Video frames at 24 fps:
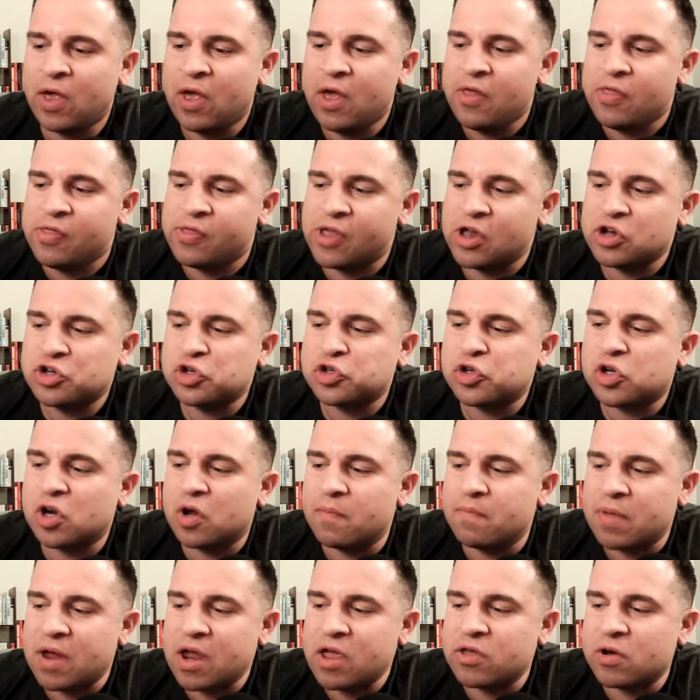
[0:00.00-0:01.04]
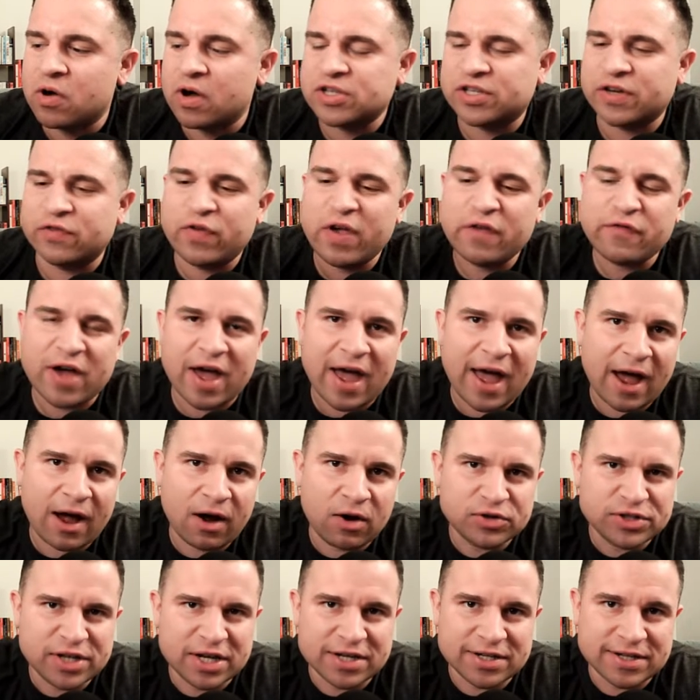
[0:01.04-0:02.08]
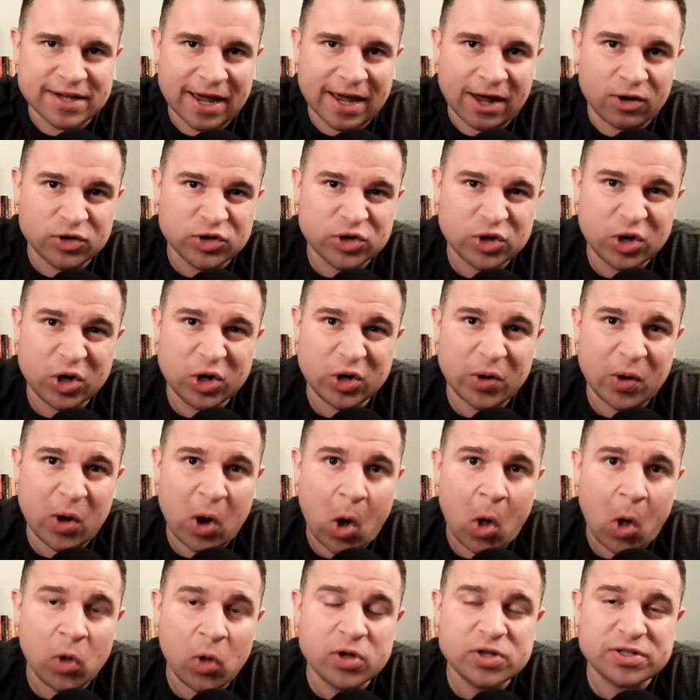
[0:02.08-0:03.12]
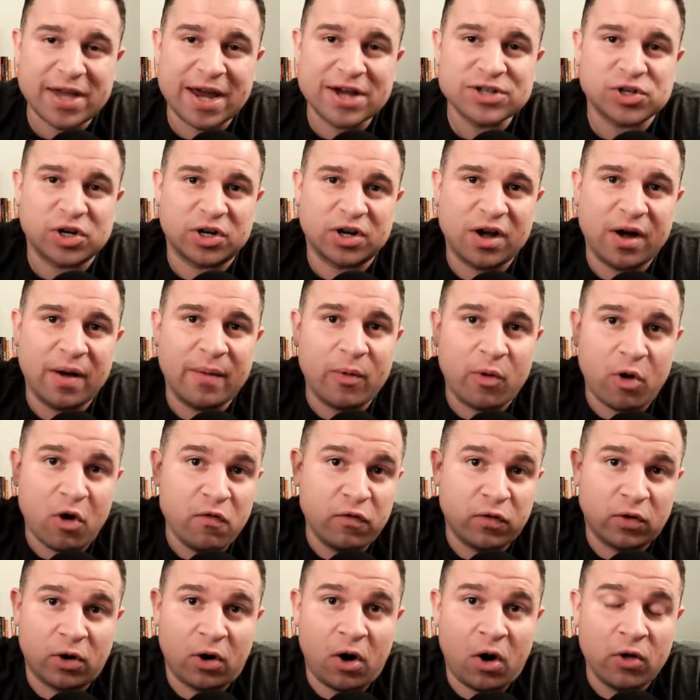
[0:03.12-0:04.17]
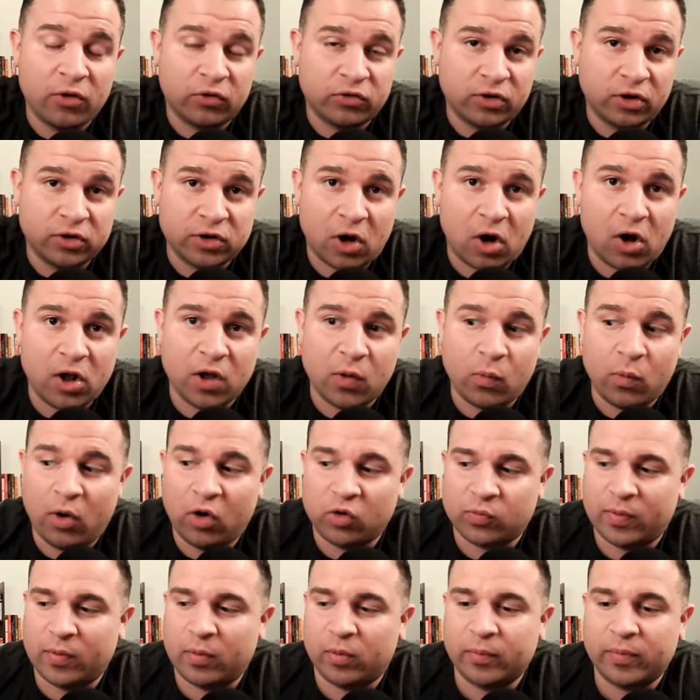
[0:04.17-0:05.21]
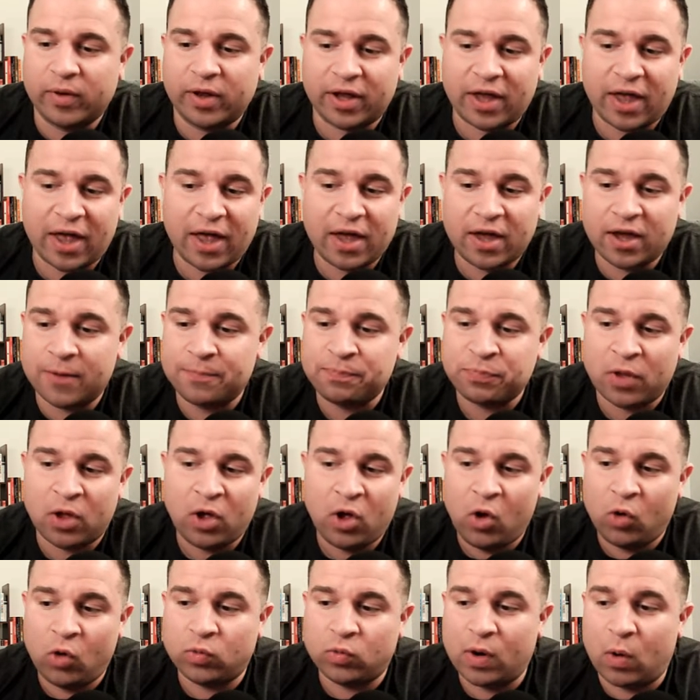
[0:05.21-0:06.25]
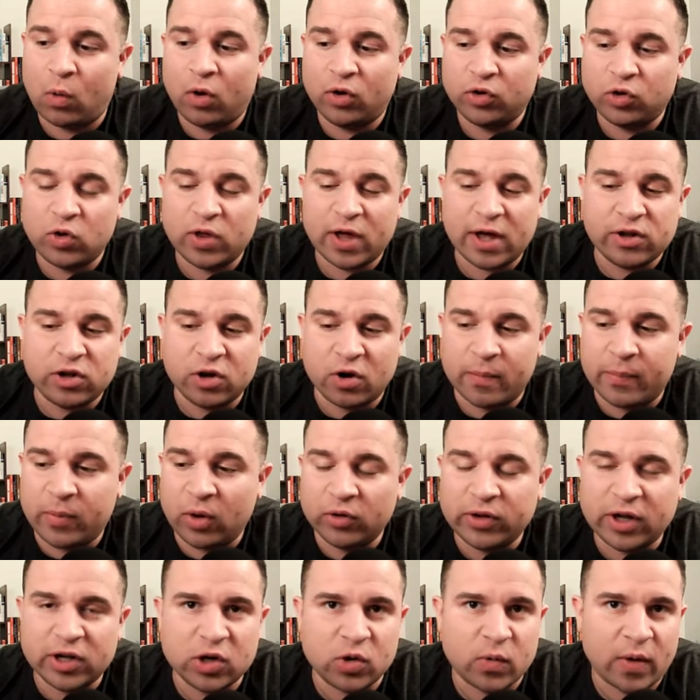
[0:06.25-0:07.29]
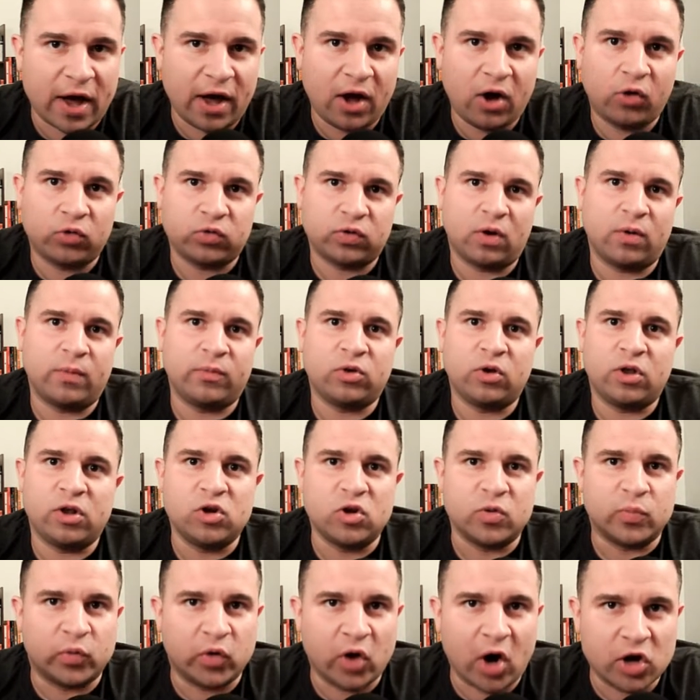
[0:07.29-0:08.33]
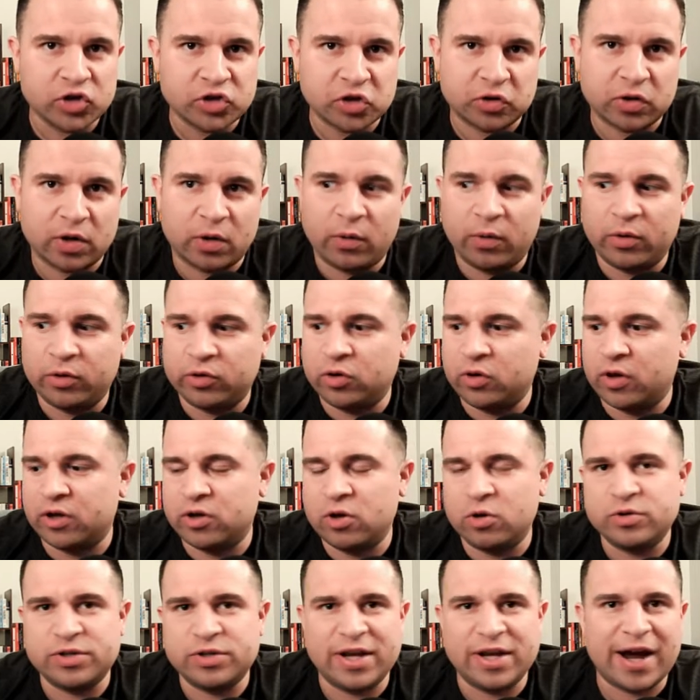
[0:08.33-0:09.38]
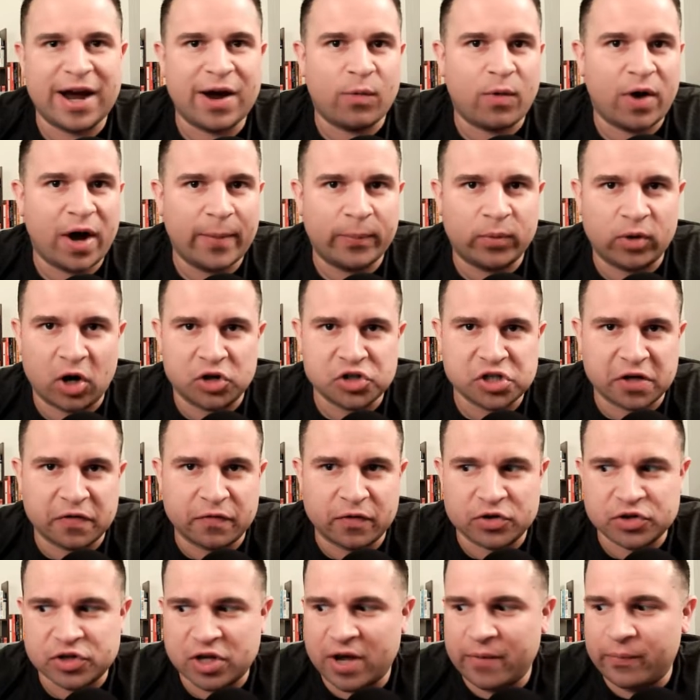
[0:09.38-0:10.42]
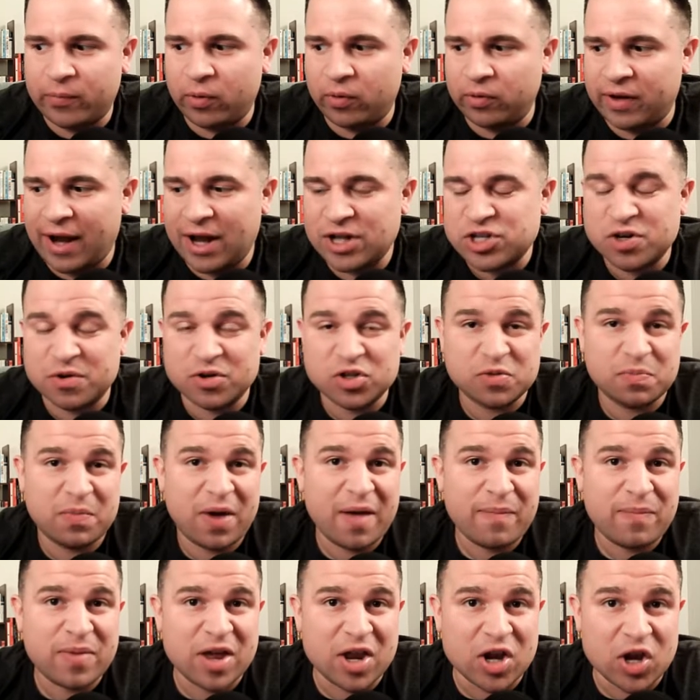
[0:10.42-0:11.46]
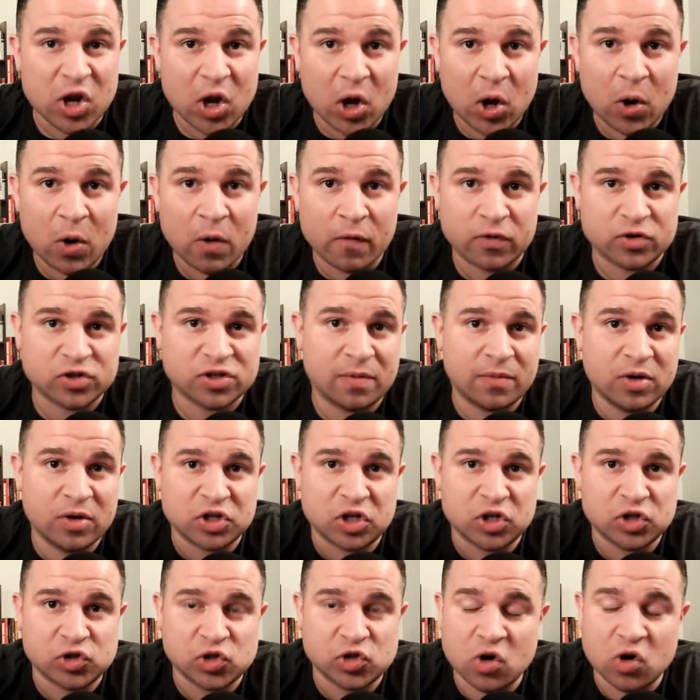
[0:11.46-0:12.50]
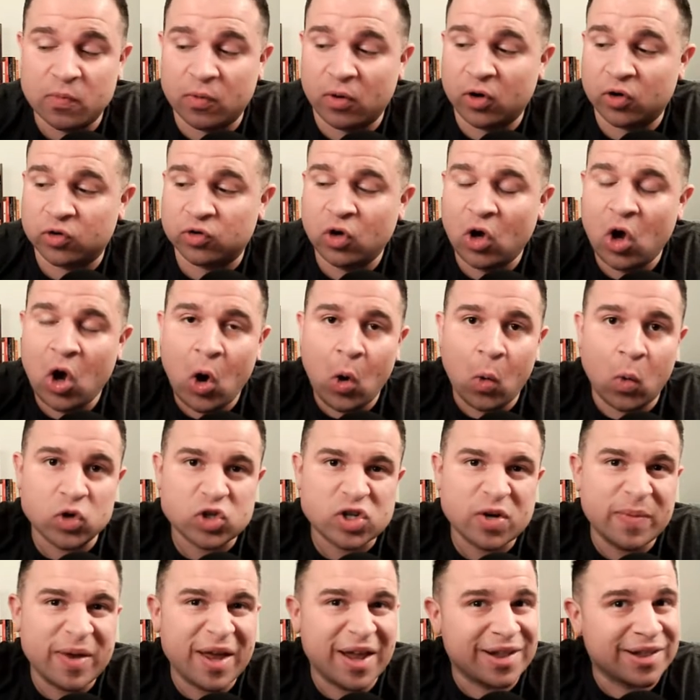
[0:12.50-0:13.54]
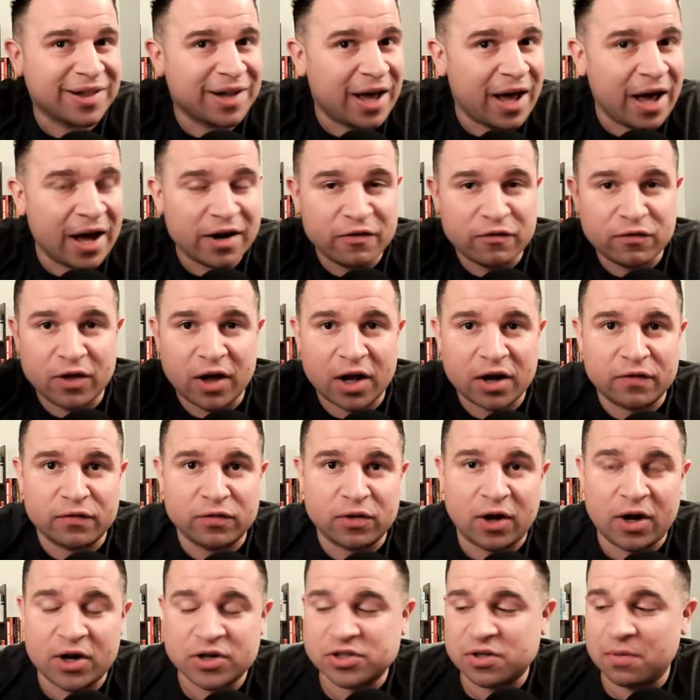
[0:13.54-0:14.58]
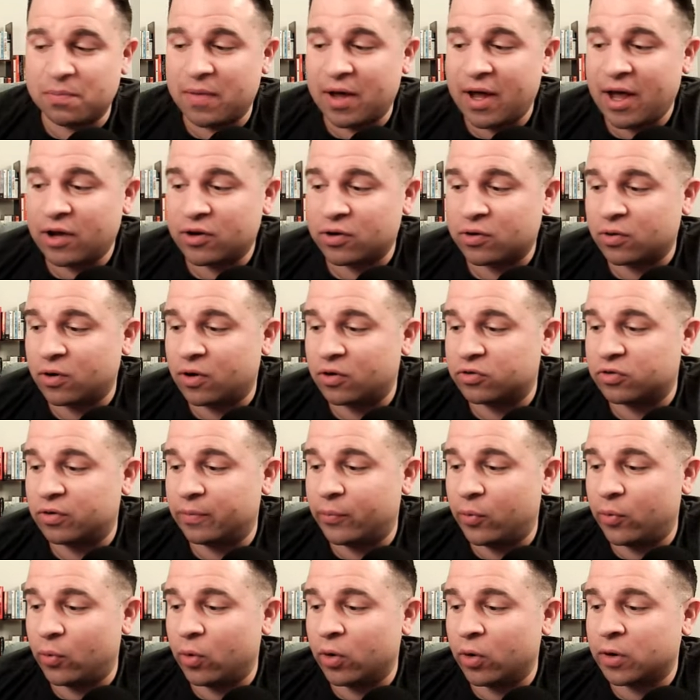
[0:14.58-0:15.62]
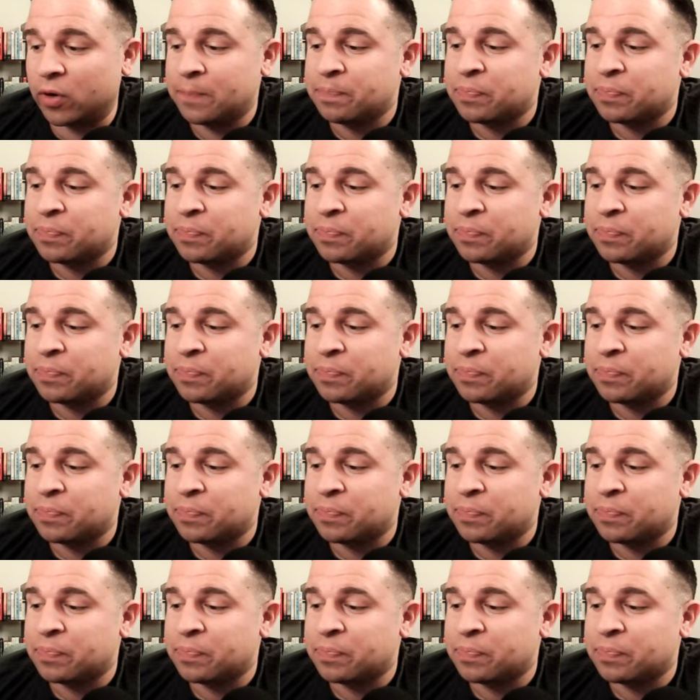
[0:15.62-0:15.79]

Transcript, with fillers: The issue is going to be though is if we have a housing downturn, all these things are going to come over all of a sudden all at once. People will be like, hey, do I want to do that? You know, build that new house? Do I want to do that new project? Do I want to do that new DIY project, for example? And the answer just might be no for some of these consumers, which could be a lot of lot of lost demand across the board.